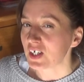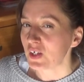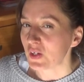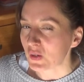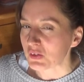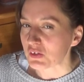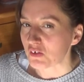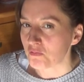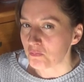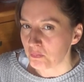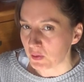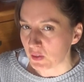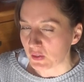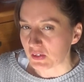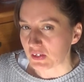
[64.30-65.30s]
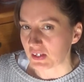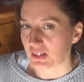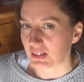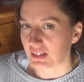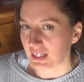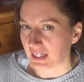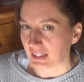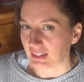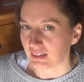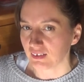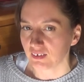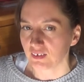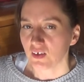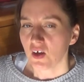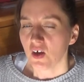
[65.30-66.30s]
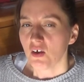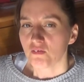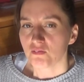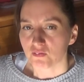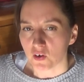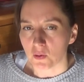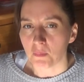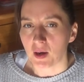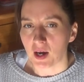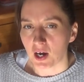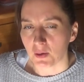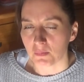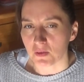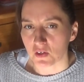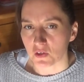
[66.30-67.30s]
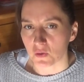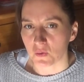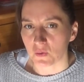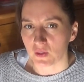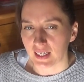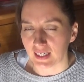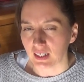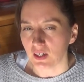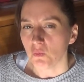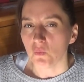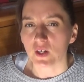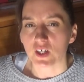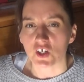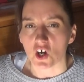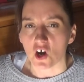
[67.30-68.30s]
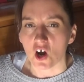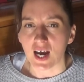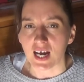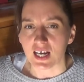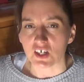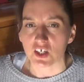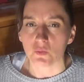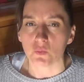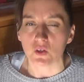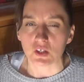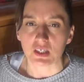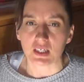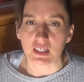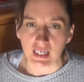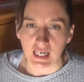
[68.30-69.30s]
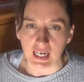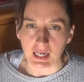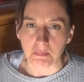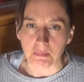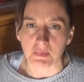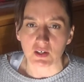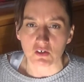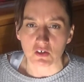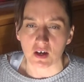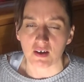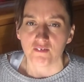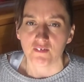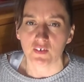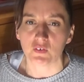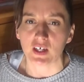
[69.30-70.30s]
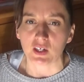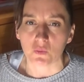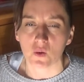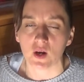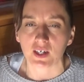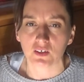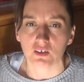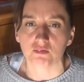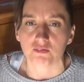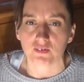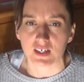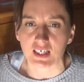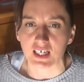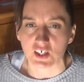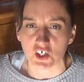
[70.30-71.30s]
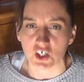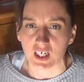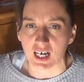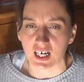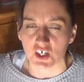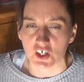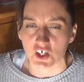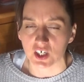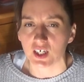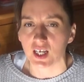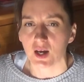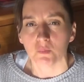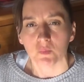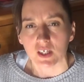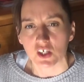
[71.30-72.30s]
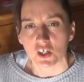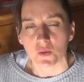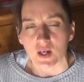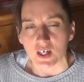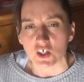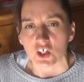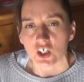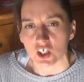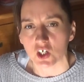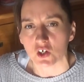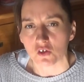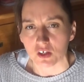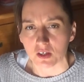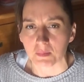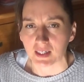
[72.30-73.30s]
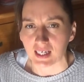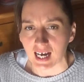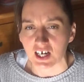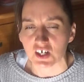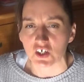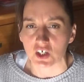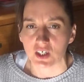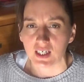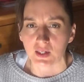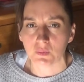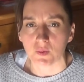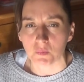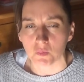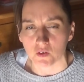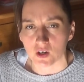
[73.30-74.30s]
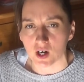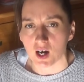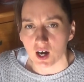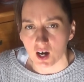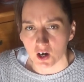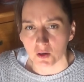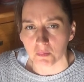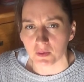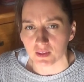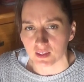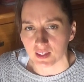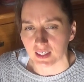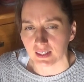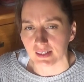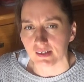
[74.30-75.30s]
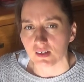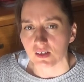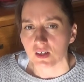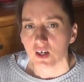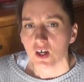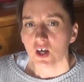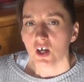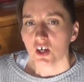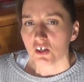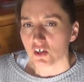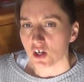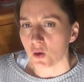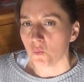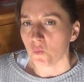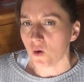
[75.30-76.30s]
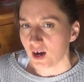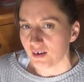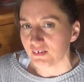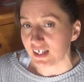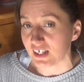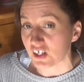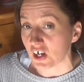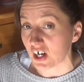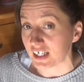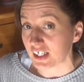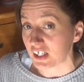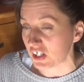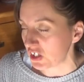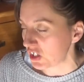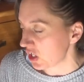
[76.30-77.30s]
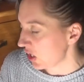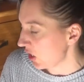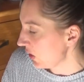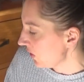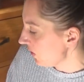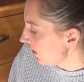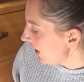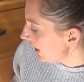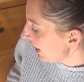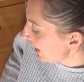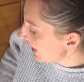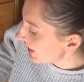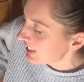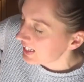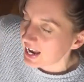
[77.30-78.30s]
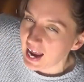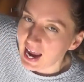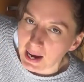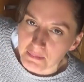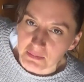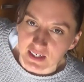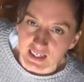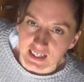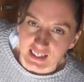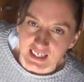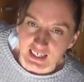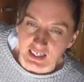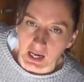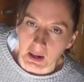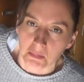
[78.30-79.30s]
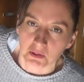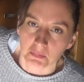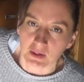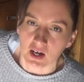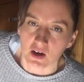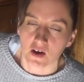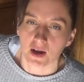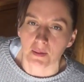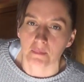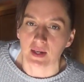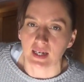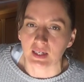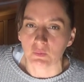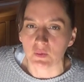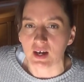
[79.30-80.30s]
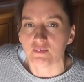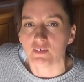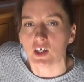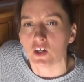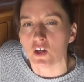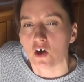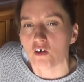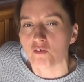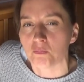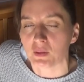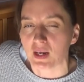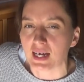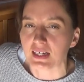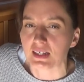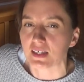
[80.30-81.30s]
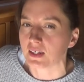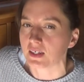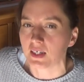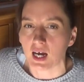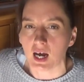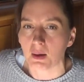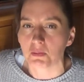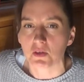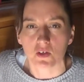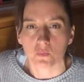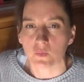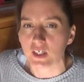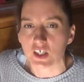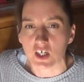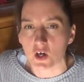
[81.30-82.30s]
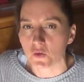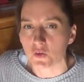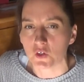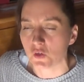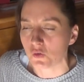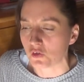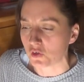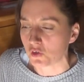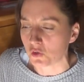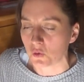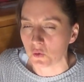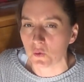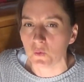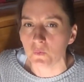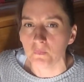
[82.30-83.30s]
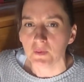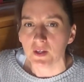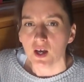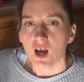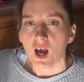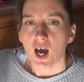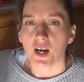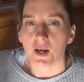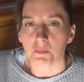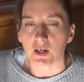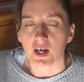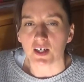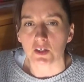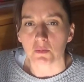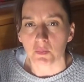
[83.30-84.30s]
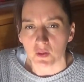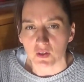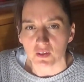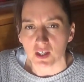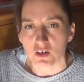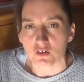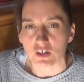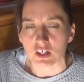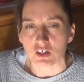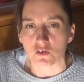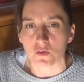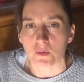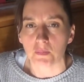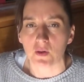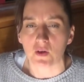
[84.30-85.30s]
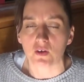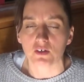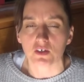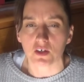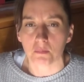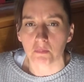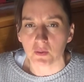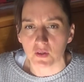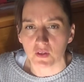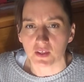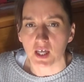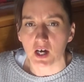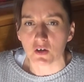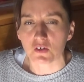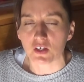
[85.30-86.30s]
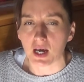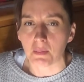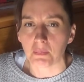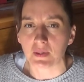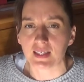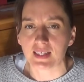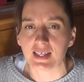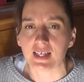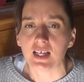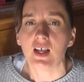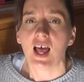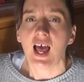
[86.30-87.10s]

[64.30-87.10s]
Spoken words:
a lot of books and things from homeschooling, which I actually want to keep because I feel they're quite good for his education, and we do actually use them occasionally when we're at home and things. So what I've decided to do is to empty this cupboard behind me. We have a lot of plates and cups that we don't use at all, and I'm going to put those into a box and put those up in the